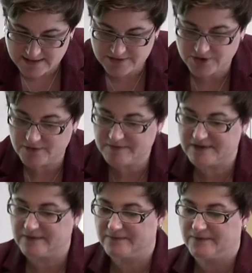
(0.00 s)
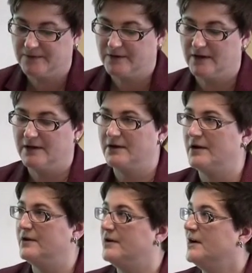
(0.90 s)
in terms of,
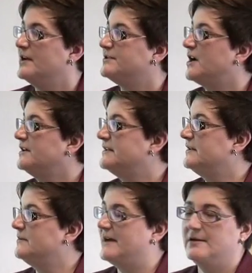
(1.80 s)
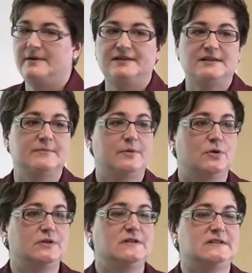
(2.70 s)
we talked a little about, about the
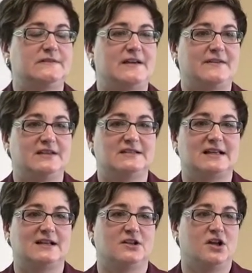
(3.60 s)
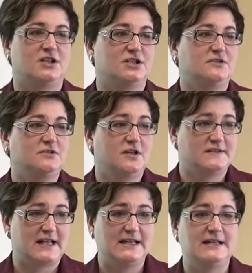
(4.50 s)
importance of having psychological
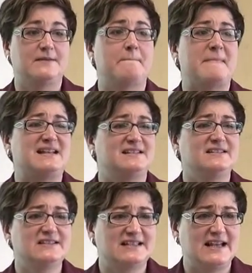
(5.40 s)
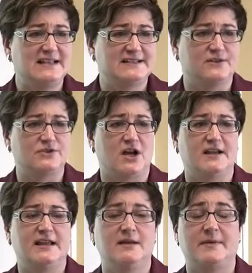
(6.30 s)
causality, the mental states, so
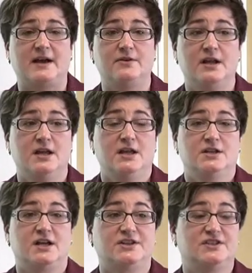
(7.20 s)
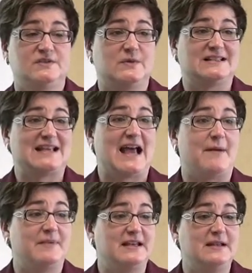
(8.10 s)
talking about not just what's
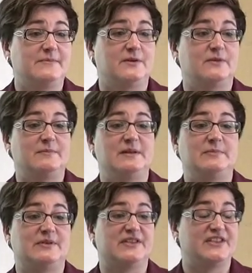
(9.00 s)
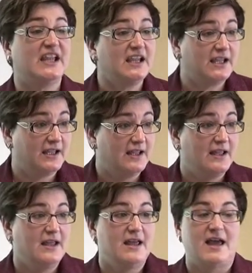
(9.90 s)
happening, but what people think
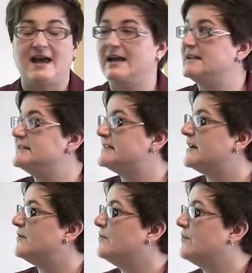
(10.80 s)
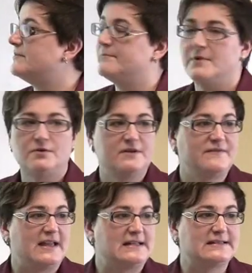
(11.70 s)
and uh, what
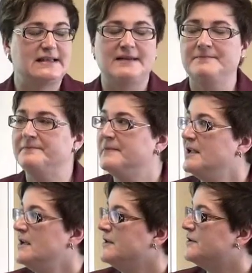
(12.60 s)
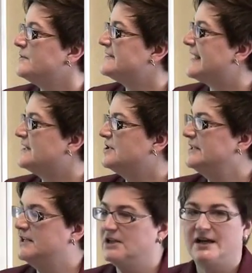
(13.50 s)
motivates them. There was
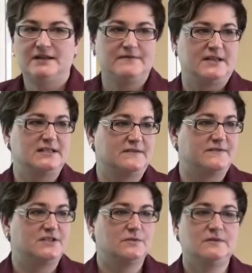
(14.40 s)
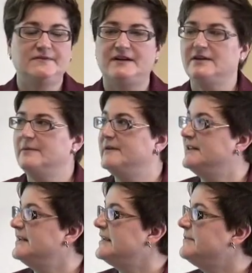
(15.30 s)
actually a lot of individual
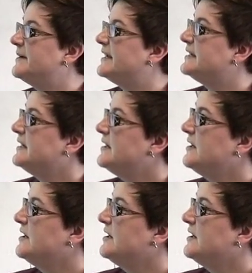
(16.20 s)
variability, but